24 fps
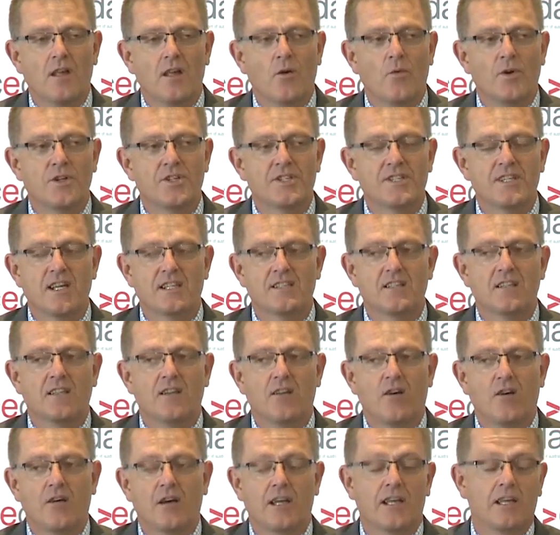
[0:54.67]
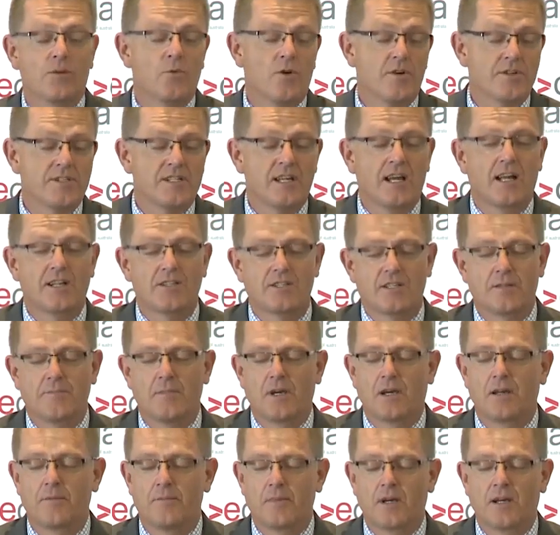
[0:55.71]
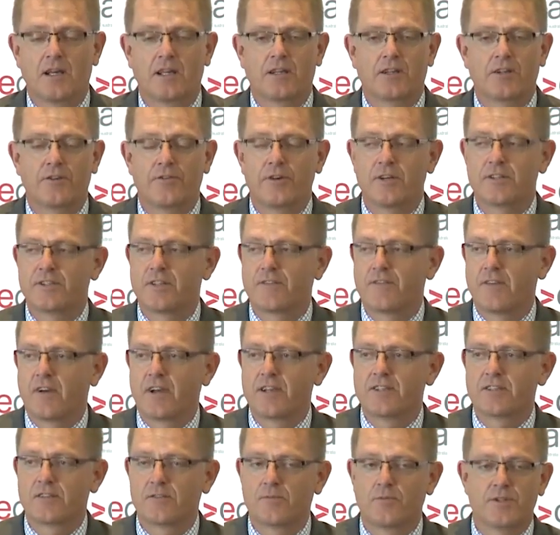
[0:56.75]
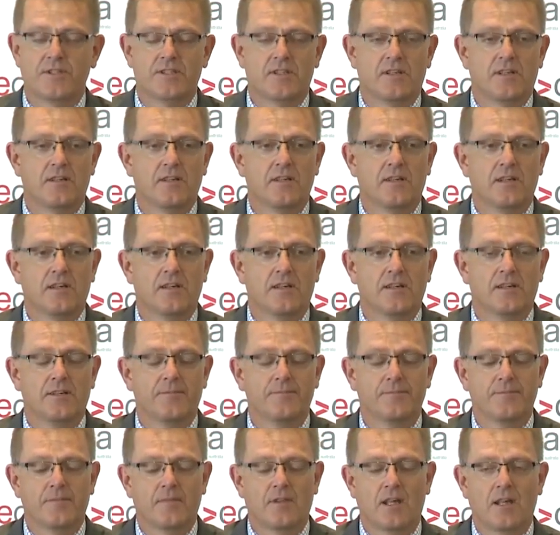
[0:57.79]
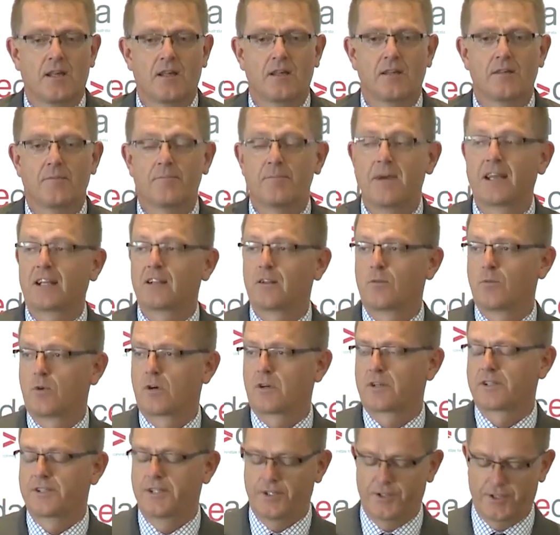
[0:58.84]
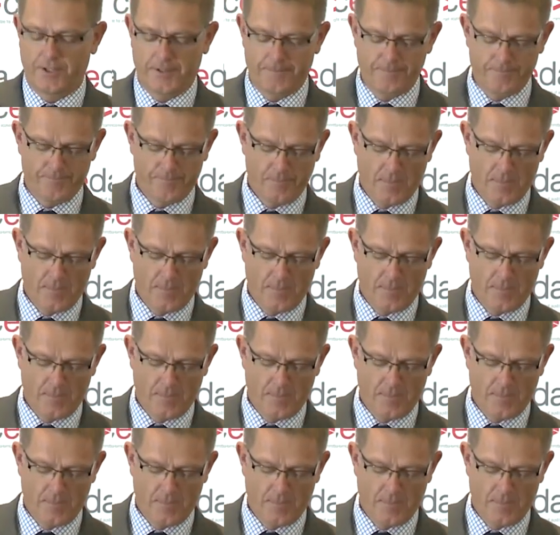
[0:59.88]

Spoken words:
which says a lot. He was actually, my careers advisor was a metalwork teacher.